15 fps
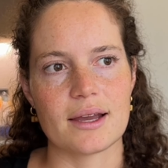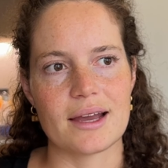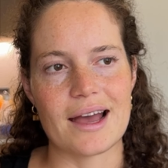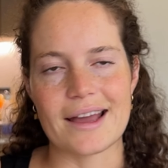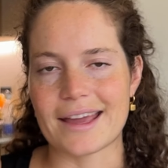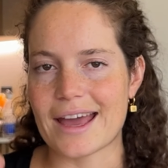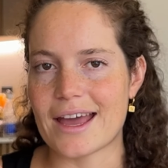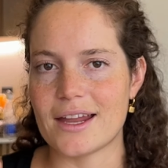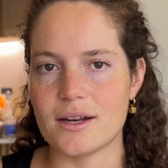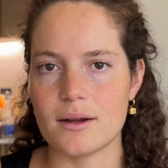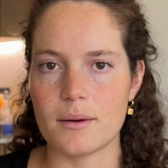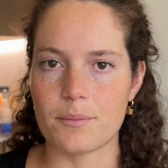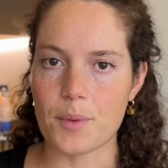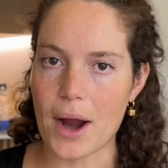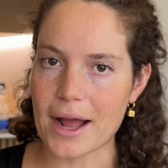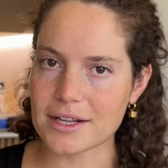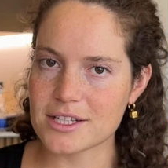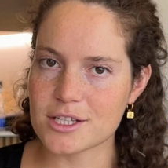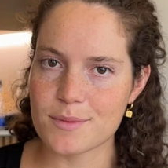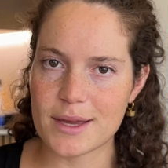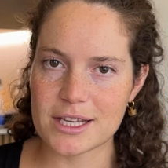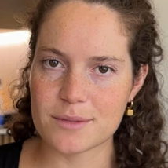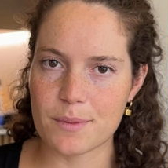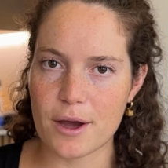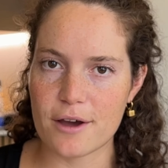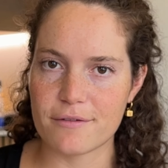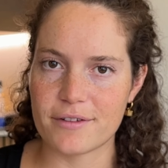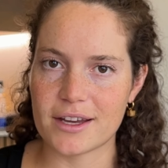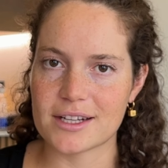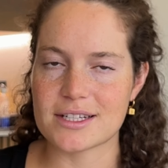again, practice makes
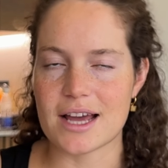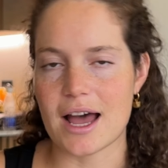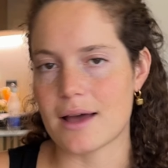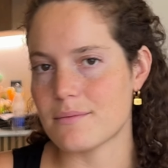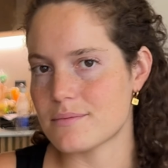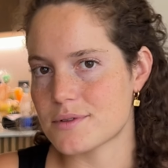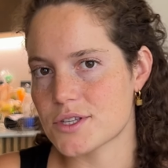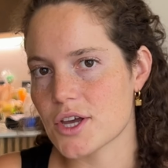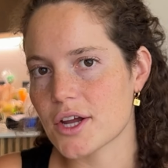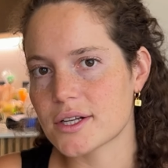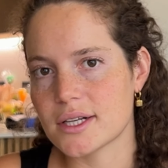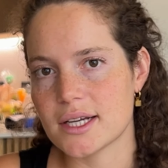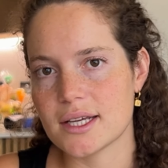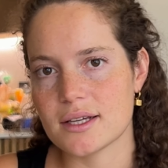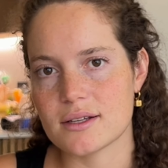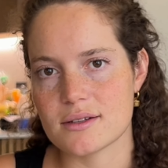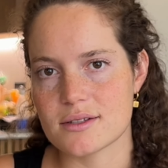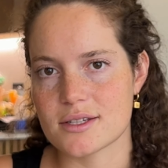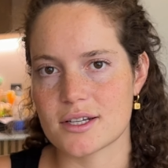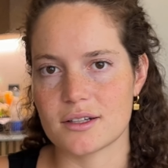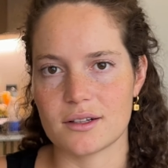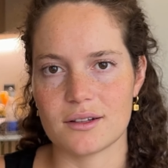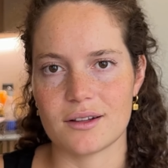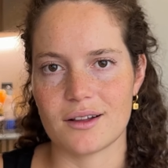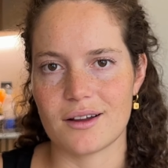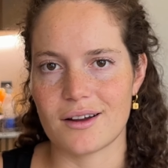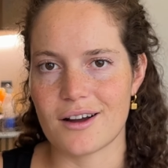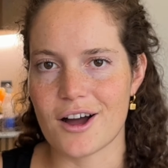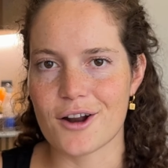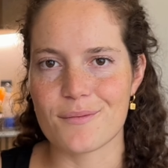perfect. I'm certainly still
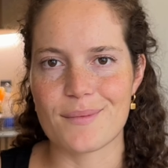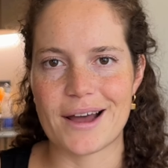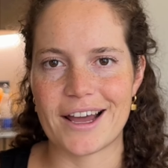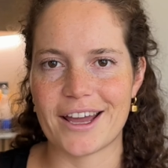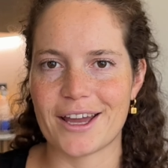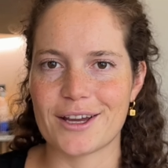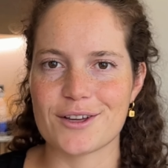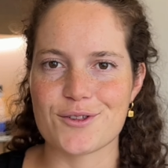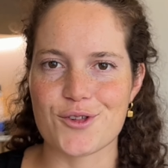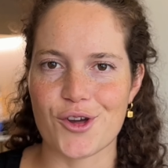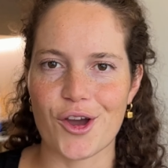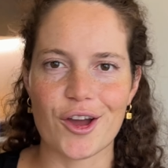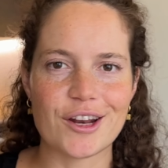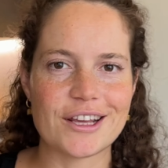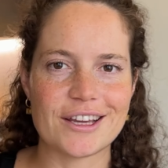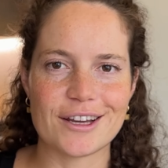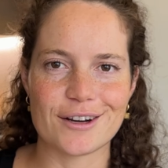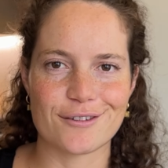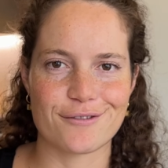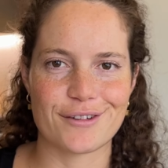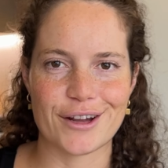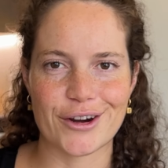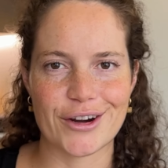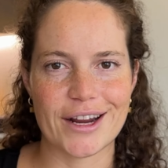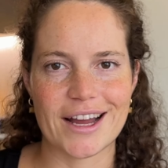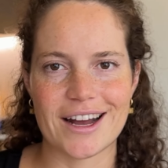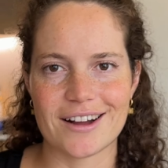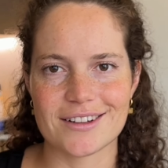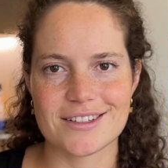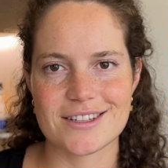on my journey of figuring
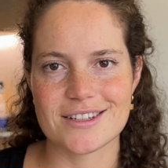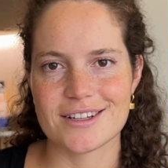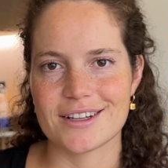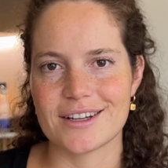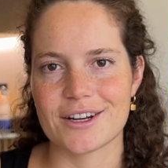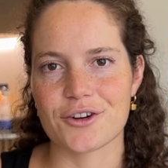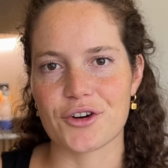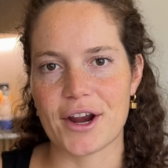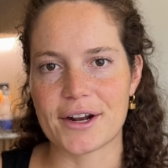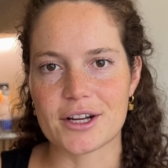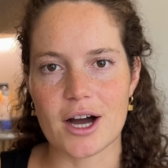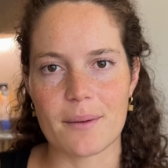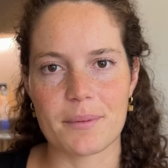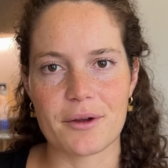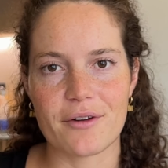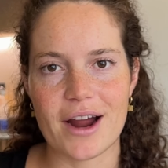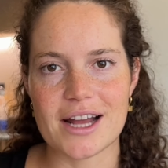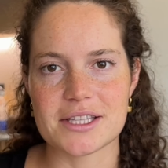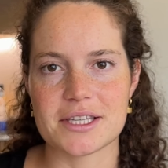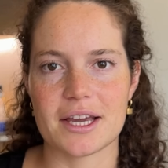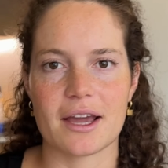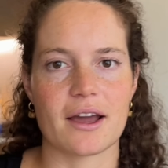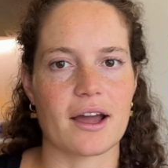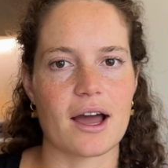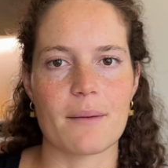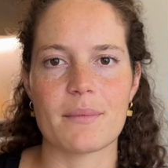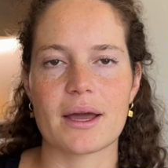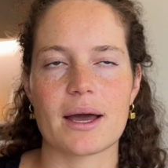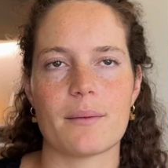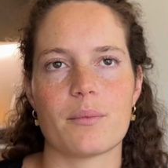out great copywriting and
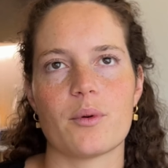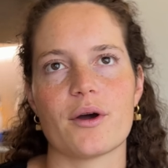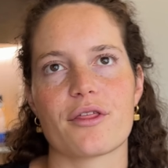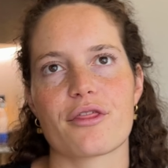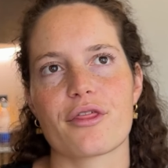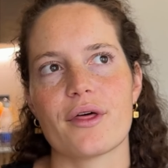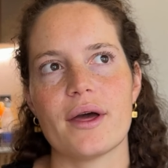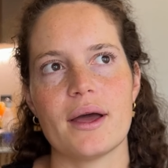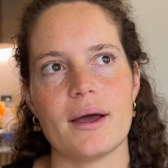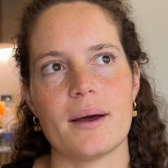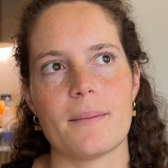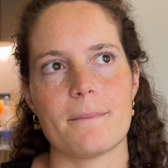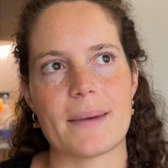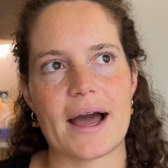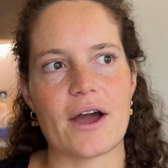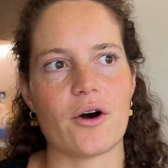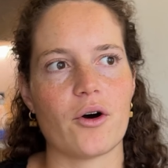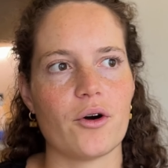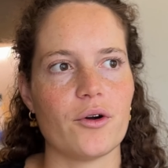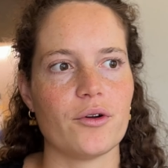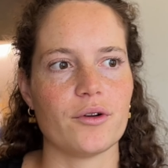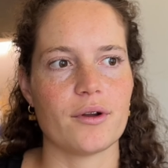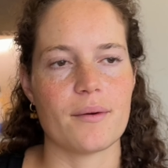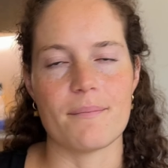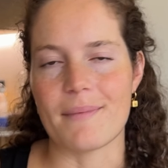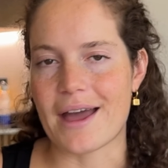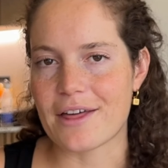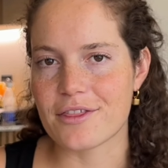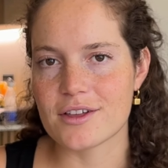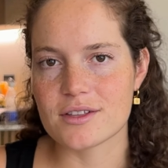coming up with my own
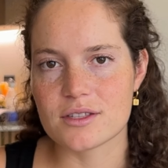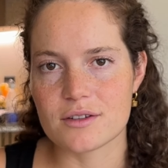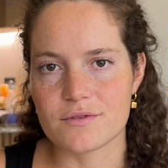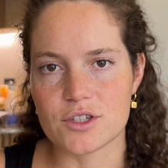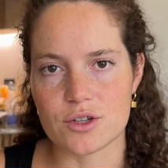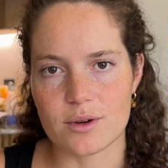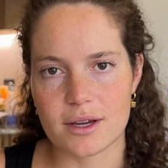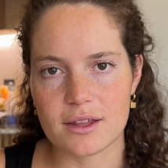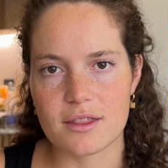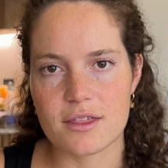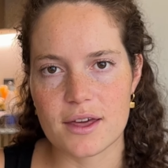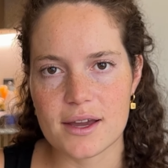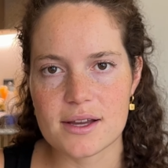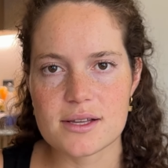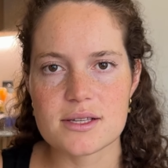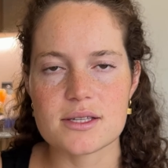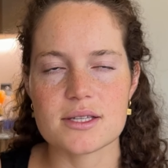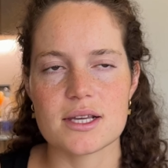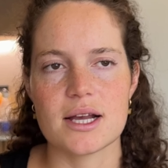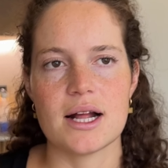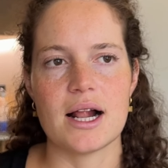methods of doing things.